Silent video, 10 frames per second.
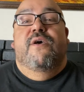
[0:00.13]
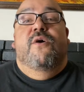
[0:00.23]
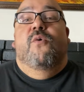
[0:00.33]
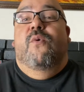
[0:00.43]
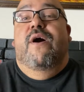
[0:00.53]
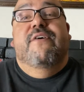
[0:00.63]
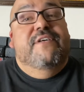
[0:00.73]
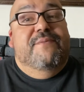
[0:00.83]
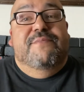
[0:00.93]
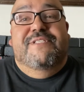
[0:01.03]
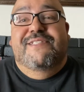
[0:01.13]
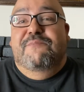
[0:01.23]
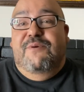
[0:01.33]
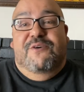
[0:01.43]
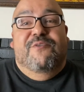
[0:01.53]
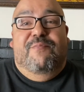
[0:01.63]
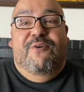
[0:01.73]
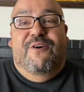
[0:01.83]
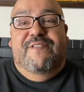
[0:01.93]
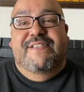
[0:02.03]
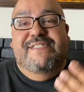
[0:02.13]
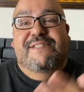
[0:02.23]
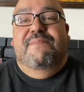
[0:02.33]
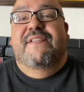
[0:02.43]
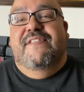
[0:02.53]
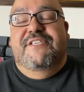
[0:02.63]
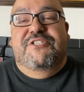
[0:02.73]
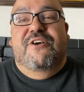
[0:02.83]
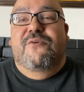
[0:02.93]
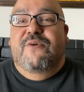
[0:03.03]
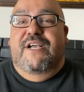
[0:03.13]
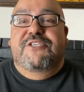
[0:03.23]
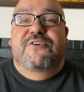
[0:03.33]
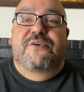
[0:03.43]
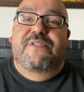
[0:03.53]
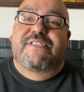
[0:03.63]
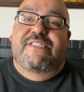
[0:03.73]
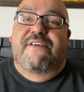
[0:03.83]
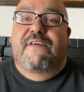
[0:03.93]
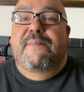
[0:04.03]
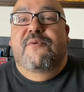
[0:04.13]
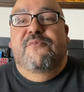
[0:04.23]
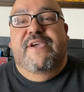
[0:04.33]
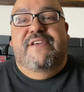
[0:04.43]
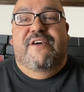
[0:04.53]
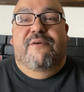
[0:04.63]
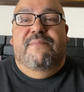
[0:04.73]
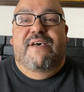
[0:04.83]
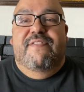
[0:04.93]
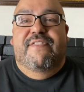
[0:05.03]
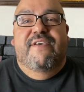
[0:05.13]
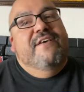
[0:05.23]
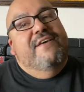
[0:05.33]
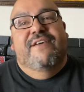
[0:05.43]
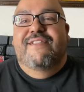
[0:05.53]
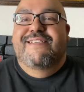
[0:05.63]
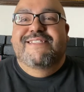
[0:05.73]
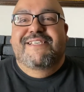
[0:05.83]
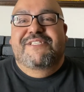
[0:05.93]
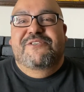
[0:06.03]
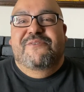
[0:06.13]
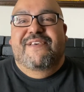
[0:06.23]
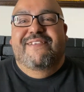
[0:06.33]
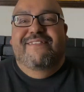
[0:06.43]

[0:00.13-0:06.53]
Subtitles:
Welcome to the Book Report. This is the monthly show where I show you the stuff I've been reading all month. Let's get to it.